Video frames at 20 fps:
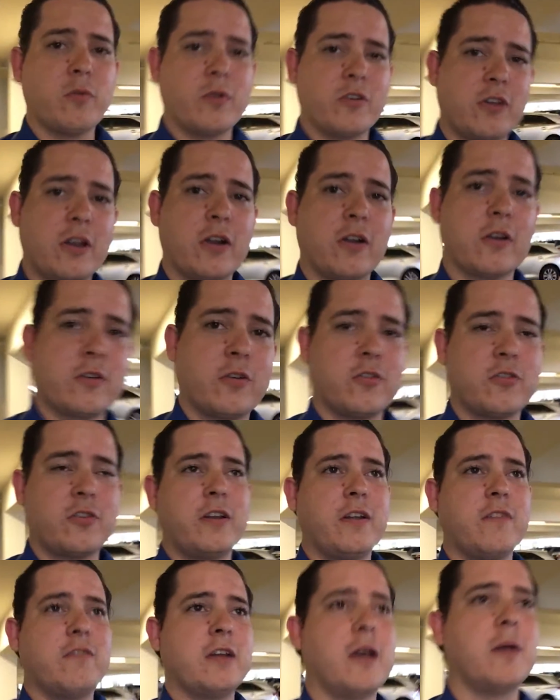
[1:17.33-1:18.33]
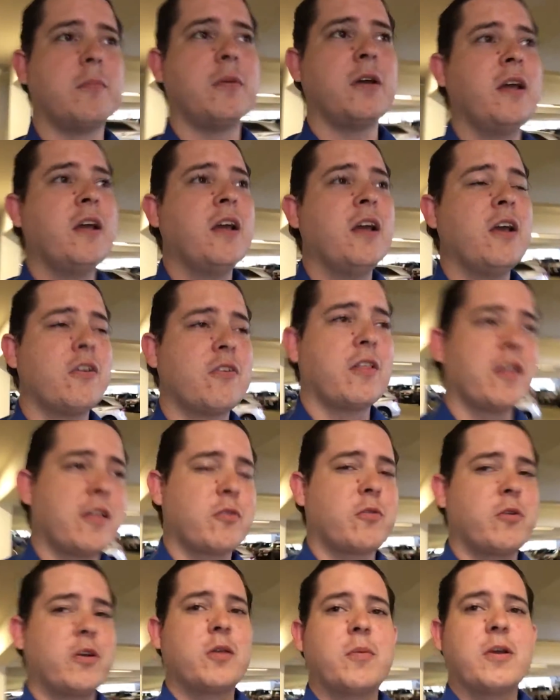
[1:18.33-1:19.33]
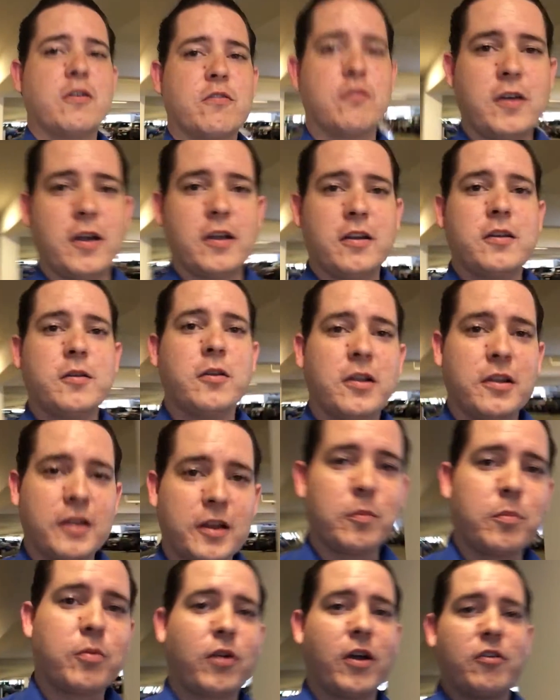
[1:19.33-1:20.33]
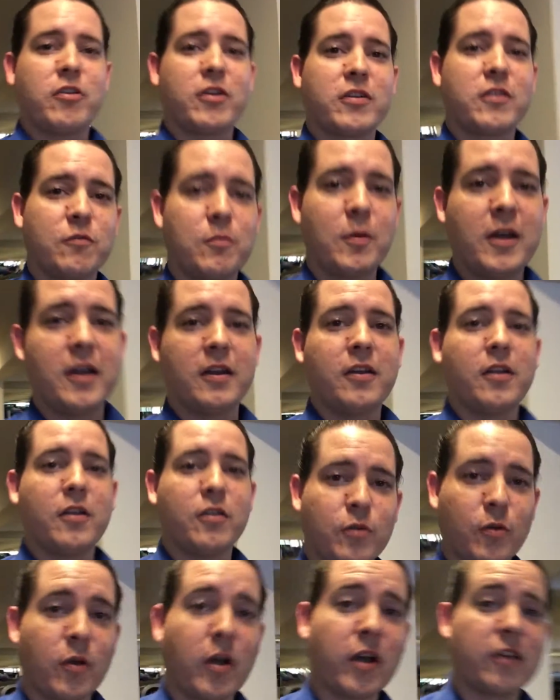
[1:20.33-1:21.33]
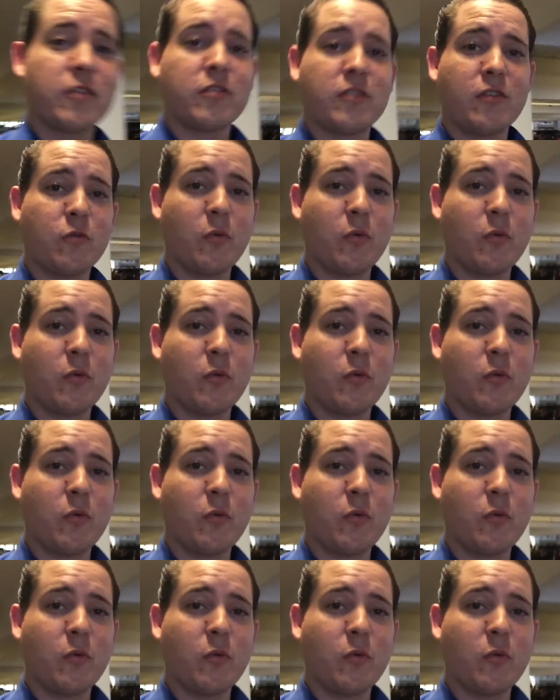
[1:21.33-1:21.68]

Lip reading: which characters to divvy up. So that's going to be a fun little project of mine through August as